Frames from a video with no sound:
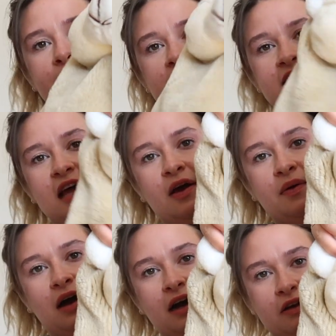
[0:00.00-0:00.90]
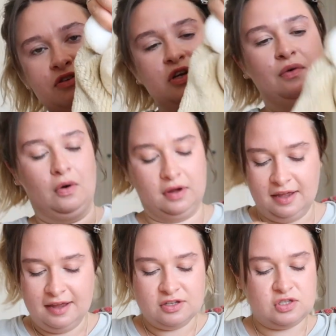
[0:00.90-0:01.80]
So can't go too wrong.
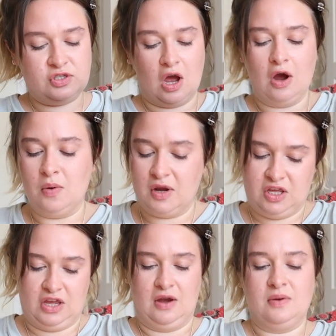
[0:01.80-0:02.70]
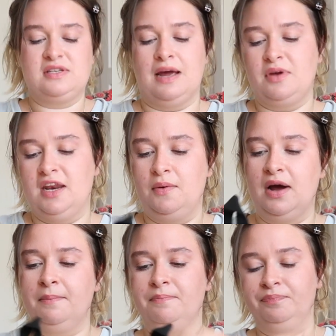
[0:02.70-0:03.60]
So cute. I'm
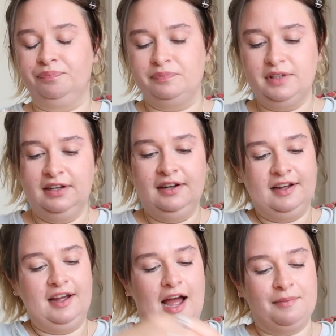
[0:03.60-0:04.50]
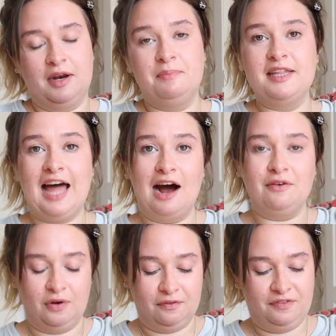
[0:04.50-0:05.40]
gonna put that
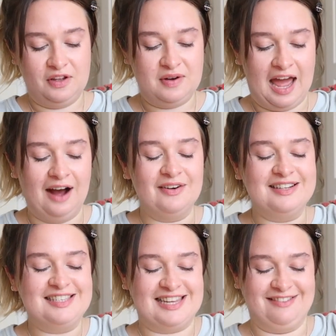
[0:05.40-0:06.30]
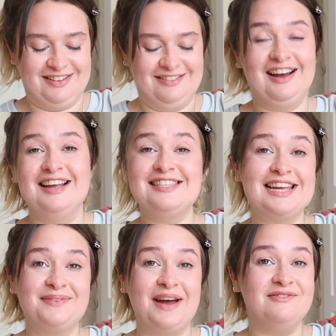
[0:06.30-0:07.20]
outfit on for you now and see what you guys
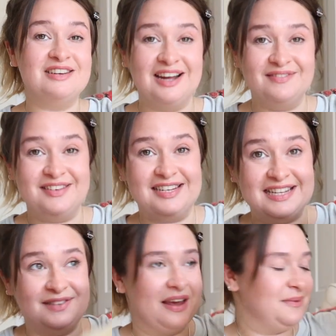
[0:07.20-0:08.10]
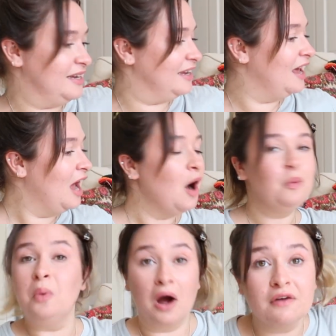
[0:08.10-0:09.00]
think of it. I really hope the jeans fit. We can
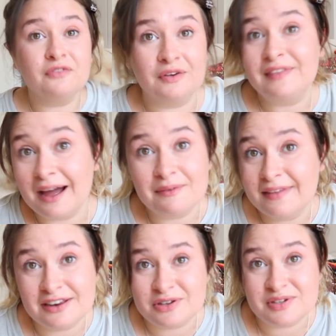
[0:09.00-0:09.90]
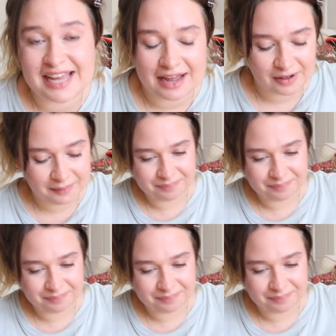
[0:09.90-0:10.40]
work through that issue together.